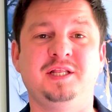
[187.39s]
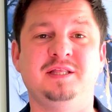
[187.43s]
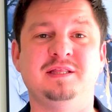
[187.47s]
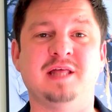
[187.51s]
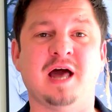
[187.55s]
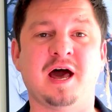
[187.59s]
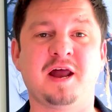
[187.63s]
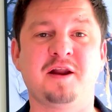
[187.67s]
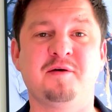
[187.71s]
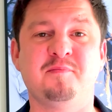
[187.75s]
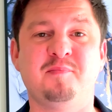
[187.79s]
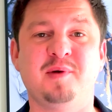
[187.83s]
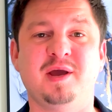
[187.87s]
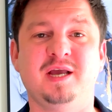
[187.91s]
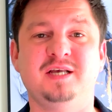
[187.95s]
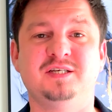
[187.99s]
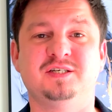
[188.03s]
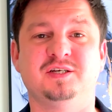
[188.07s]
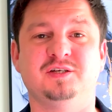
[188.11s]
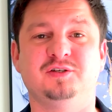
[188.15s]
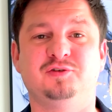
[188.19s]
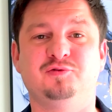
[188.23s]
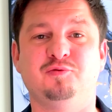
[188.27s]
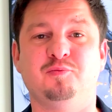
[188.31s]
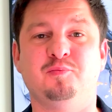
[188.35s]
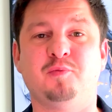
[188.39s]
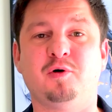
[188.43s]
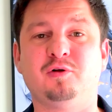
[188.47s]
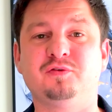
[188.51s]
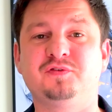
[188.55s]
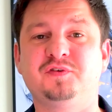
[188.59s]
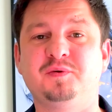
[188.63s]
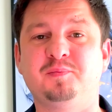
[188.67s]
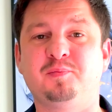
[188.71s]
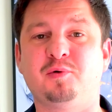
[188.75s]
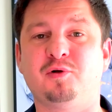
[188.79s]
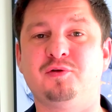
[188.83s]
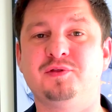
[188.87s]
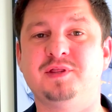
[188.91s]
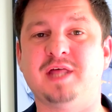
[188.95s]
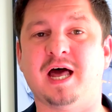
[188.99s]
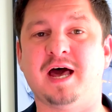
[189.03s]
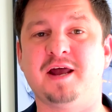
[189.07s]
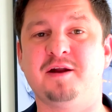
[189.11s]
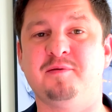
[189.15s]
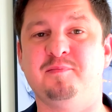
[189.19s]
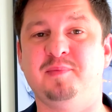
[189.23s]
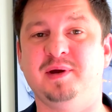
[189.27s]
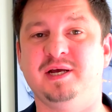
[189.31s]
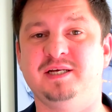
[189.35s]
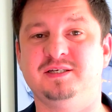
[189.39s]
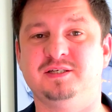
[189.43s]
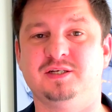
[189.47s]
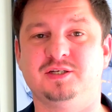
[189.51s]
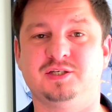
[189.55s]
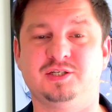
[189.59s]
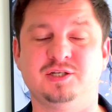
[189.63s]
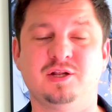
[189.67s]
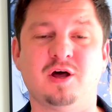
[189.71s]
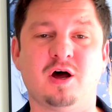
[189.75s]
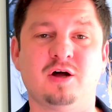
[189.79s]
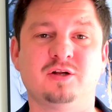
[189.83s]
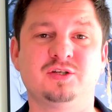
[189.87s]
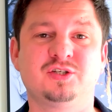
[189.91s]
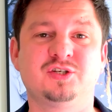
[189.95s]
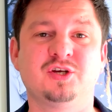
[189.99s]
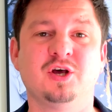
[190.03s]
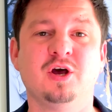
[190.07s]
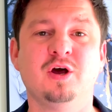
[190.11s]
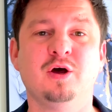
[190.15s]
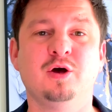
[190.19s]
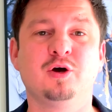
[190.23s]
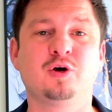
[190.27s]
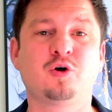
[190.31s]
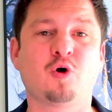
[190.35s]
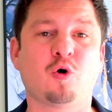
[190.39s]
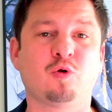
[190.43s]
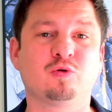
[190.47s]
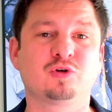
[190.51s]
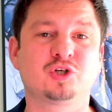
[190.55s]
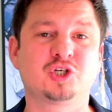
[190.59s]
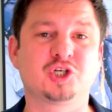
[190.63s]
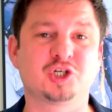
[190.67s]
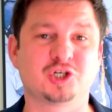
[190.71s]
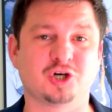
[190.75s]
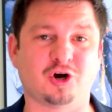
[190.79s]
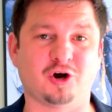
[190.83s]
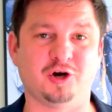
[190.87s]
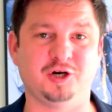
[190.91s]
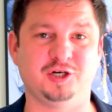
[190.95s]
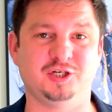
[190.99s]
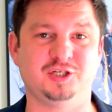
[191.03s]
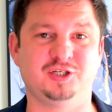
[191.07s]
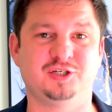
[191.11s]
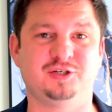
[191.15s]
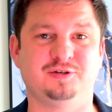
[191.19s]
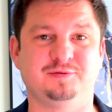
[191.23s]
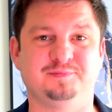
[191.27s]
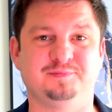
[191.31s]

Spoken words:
database into multiple databases nodes called shards.